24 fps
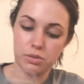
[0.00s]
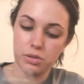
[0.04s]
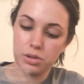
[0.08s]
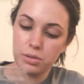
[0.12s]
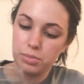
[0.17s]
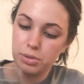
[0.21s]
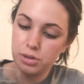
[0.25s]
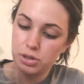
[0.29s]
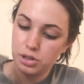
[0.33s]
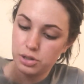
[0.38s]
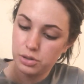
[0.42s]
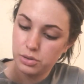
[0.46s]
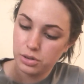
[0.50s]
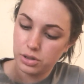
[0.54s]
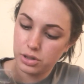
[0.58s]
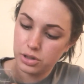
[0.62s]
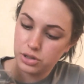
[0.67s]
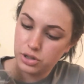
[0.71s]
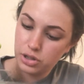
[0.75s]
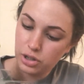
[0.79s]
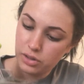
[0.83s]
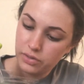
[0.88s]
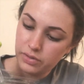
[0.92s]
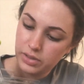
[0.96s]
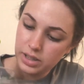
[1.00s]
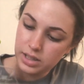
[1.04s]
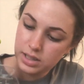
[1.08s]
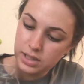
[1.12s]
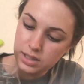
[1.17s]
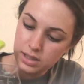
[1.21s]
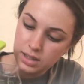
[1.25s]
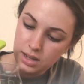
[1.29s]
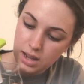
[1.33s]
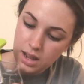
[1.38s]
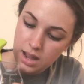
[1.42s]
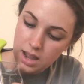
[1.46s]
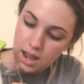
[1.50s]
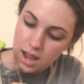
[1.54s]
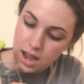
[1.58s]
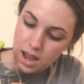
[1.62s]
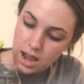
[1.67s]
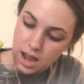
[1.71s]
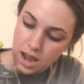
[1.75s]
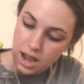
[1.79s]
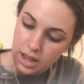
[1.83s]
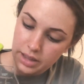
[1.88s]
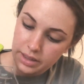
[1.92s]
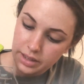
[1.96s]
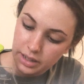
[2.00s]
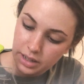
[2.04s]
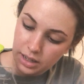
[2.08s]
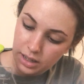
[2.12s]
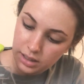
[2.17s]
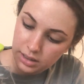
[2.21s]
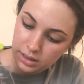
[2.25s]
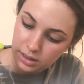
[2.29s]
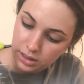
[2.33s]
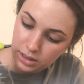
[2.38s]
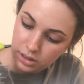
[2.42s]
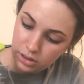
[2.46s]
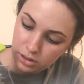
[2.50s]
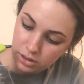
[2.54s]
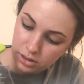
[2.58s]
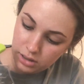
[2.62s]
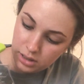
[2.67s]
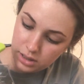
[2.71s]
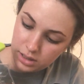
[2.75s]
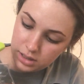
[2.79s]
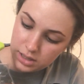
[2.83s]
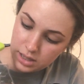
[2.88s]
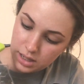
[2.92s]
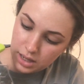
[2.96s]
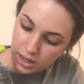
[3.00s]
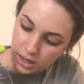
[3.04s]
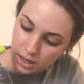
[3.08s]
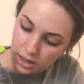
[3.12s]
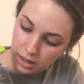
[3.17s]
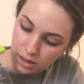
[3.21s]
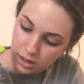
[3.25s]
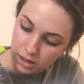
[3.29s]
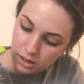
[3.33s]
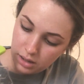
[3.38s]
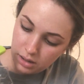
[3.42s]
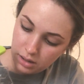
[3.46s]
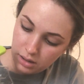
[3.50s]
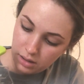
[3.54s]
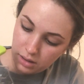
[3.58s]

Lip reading: want to put you on a surface. And then I literally take,